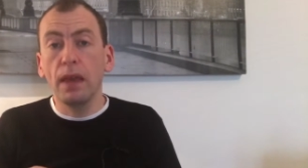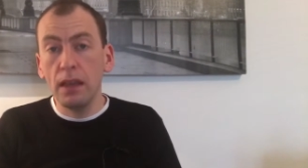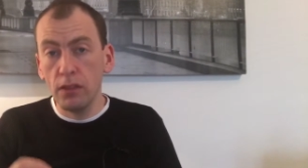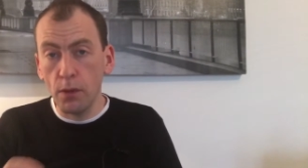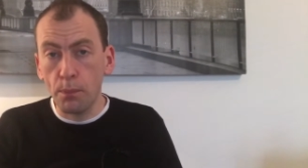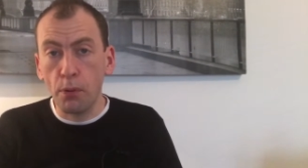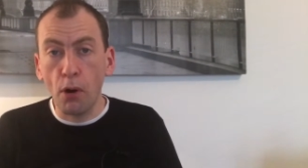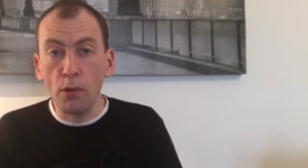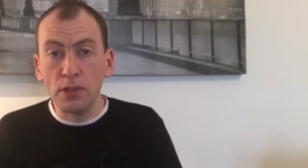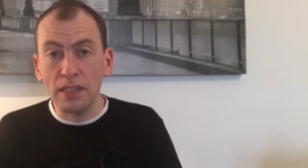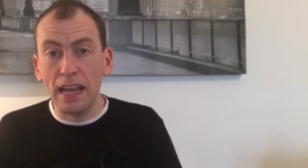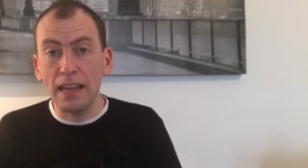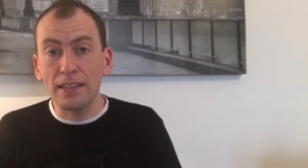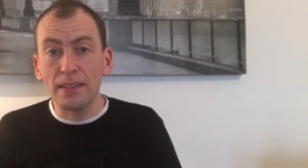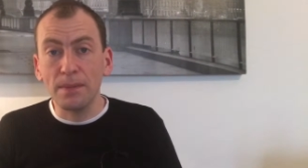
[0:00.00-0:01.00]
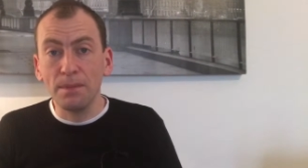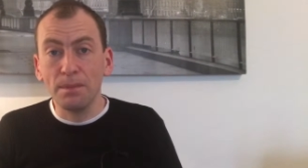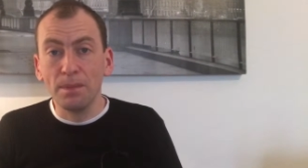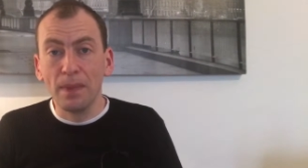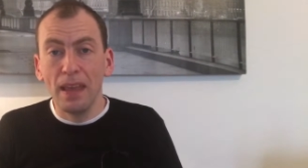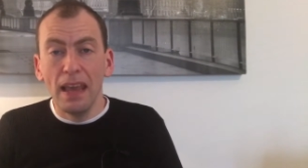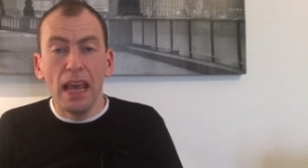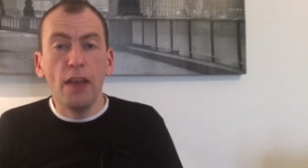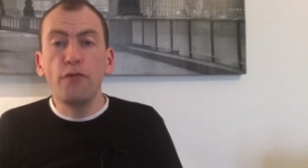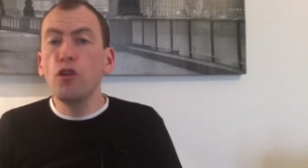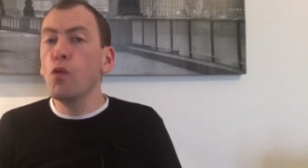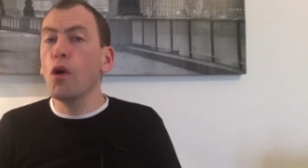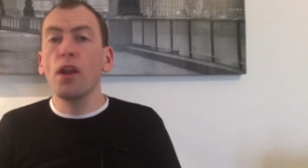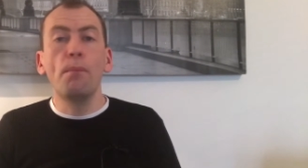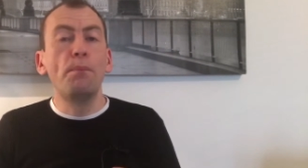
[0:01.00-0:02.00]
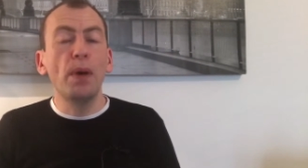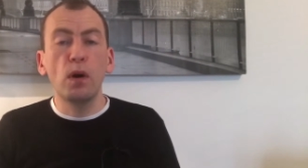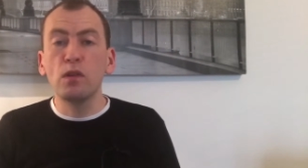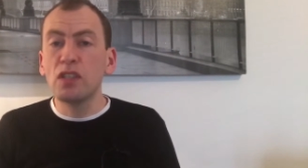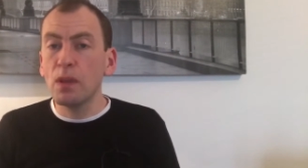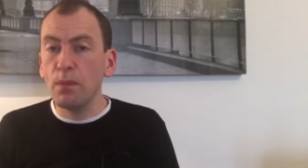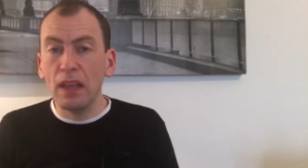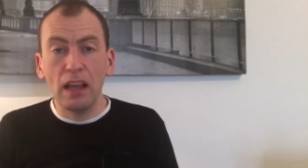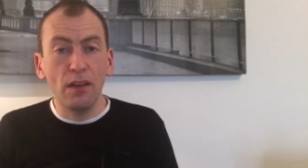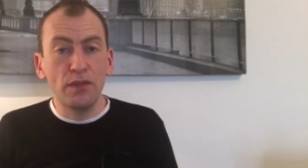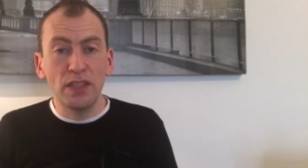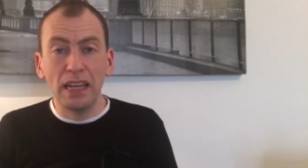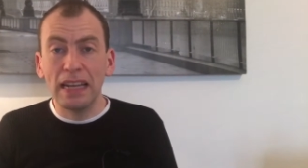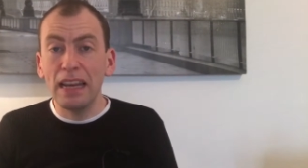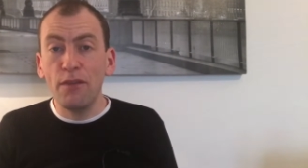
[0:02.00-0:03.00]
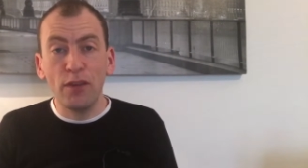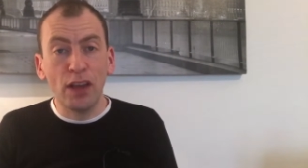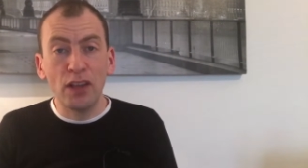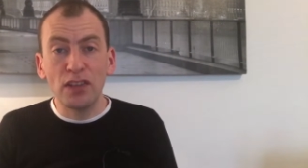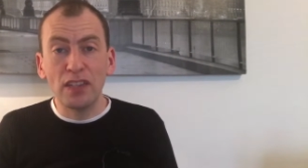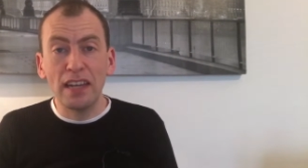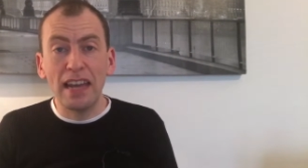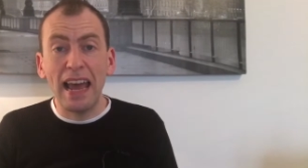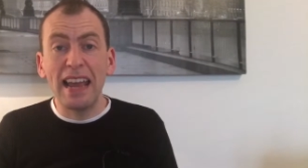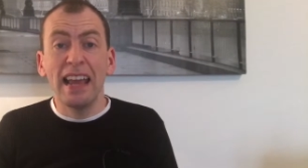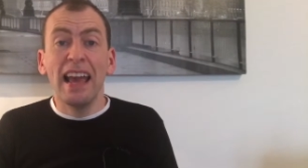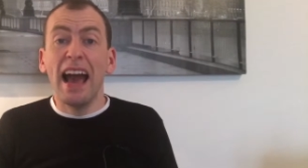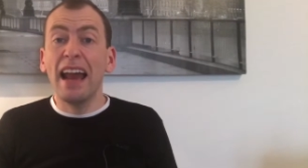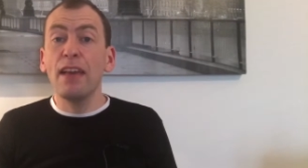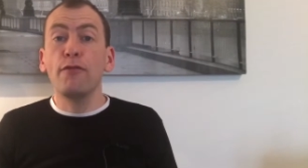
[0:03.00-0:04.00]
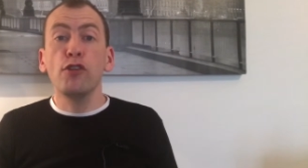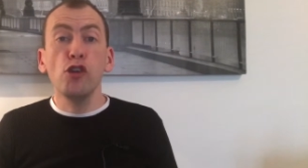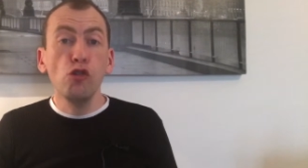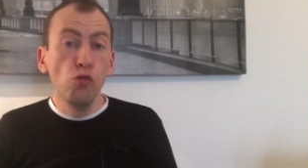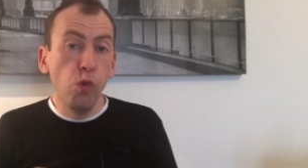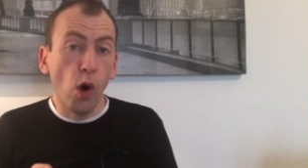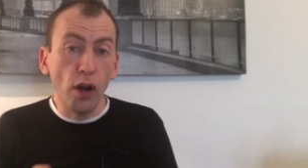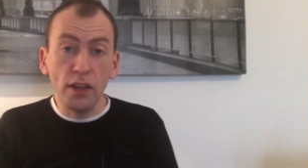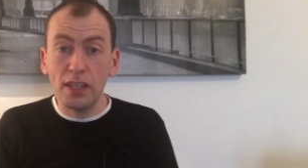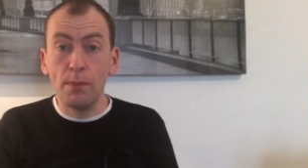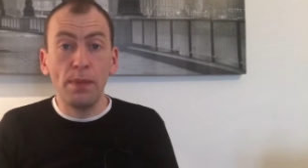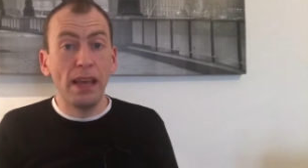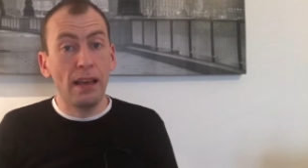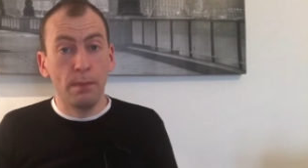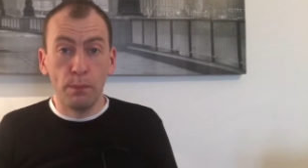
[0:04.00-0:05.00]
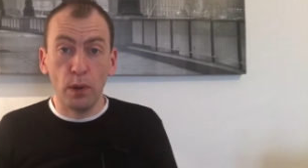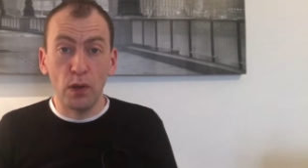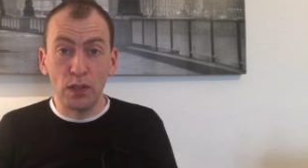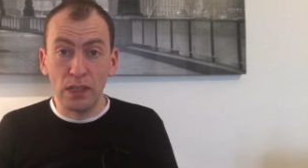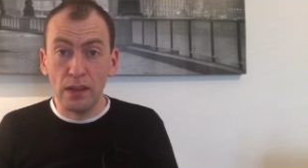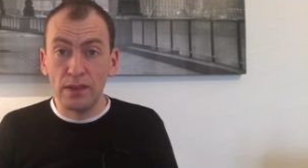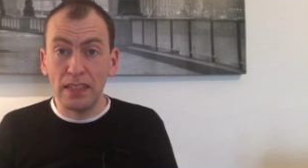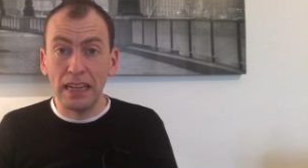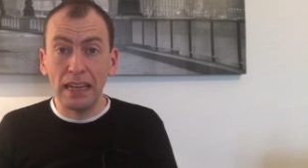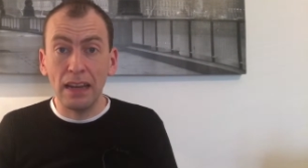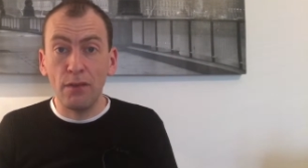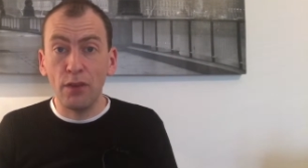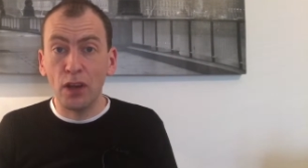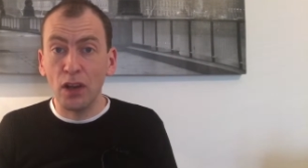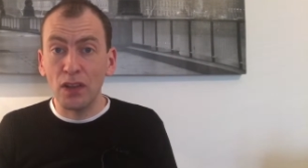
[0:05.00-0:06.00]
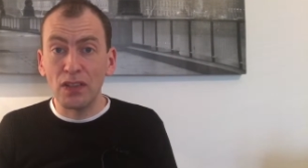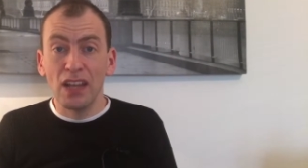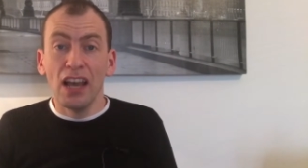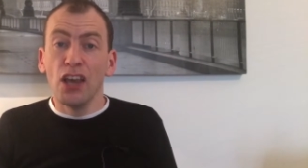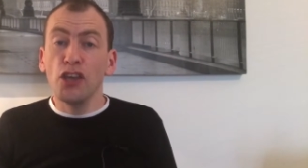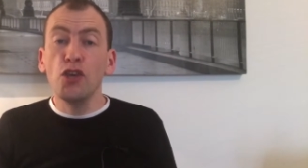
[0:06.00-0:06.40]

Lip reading: in the process. If you want to build something of significance today, and if you want to be a person of significance,